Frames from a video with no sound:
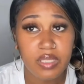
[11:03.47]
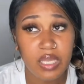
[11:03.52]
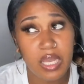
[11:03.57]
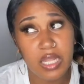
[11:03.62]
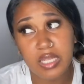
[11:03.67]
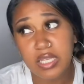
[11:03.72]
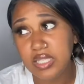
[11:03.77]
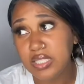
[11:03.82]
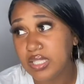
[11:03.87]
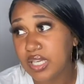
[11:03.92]

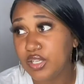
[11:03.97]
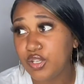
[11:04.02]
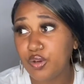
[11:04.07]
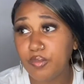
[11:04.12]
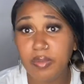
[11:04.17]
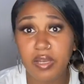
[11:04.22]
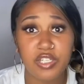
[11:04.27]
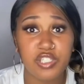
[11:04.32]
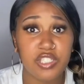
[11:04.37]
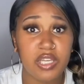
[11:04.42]
At least I know
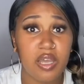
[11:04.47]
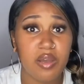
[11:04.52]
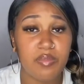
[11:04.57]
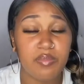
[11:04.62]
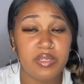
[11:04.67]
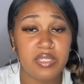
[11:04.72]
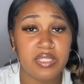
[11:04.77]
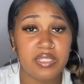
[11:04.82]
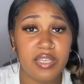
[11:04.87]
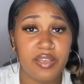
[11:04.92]
my child
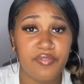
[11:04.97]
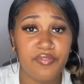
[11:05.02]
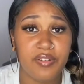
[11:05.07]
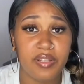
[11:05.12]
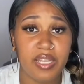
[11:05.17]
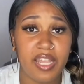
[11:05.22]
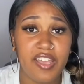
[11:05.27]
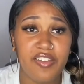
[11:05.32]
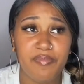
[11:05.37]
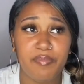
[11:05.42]
be set for
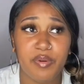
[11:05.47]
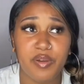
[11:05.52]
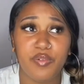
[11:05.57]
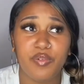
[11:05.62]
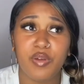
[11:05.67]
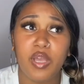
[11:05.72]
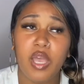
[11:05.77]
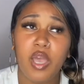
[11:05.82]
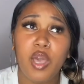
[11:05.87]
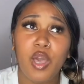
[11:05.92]
life.
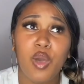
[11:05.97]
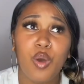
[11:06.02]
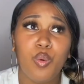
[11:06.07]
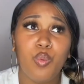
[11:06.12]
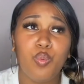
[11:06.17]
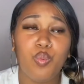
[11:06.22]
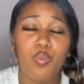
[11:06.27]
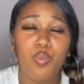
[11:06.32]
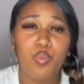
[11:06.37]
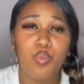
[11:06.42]
But
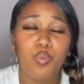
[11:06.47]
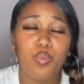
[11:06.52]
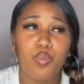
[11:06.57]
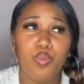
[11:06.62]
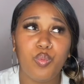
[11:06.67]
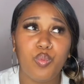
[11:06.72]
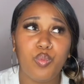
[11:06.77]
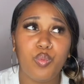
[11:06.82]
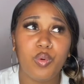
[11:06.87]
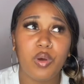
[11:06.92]

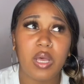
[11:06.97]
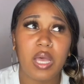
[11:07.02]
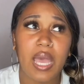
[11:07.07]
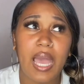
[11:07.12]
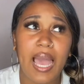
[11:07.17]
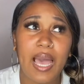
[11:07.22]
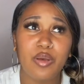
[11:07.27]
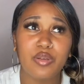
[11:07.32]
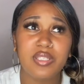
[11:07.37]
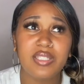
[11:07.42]

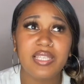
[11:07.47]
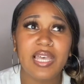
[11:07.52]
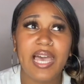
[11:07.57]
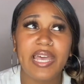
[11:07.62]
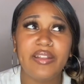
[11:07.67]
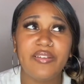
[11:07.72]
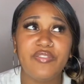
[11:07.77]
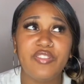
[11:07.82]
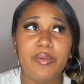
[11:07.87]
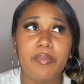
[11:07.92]

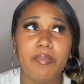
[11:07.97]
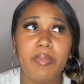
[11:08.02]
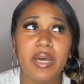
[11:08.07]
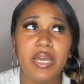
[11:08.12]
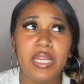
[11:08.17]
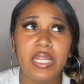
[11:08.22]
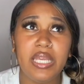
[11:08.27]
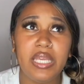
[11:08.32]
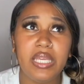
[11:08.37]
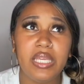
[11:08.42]
outside of the
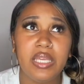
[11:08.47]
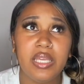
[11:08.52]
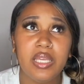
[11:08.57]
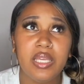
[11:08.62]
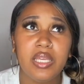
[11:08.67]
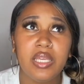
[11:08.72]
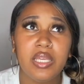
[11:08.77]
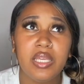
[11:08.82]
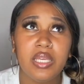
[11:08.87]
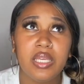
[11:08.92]
money,
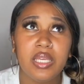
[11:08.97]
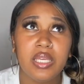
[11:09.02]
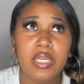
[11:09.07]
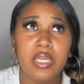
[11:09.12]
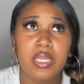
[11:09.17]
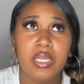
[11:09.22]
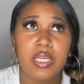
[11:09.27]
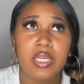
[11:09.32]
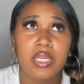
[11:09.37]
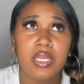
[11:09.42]

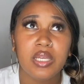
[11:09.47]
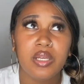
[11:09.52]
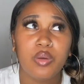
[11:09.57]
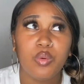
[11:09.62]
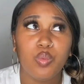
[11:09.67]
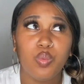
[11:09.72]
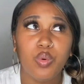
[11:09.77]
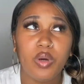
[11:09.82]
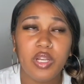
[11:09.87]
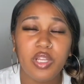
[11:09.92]

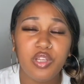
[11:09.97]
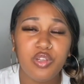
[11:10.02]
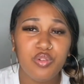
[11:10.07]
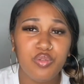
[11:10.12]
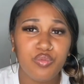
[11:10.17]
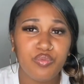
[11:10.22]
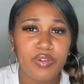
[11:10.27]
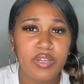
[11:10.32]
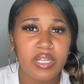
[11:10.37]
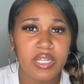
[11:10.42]
what are
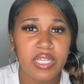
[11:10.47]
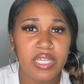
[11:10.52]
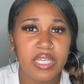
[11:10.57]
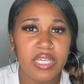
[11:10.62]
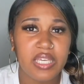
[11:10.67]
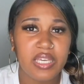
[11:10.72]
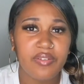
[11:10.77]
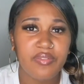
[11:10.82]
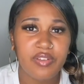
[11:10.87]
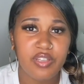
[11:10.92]
you really
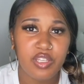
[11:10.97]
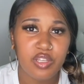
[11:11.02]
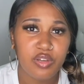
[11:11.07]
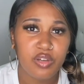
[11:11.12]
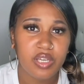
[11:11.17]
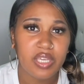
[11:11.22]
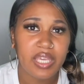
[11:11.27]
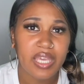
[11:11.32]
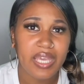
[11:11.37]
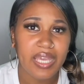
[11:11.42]
giving
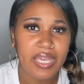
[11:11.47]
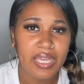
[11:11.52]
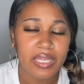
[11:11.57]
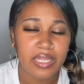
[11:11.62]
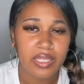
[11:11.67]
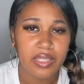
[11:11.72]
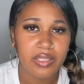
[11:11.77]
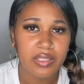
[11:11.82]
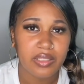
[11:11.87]
your kid?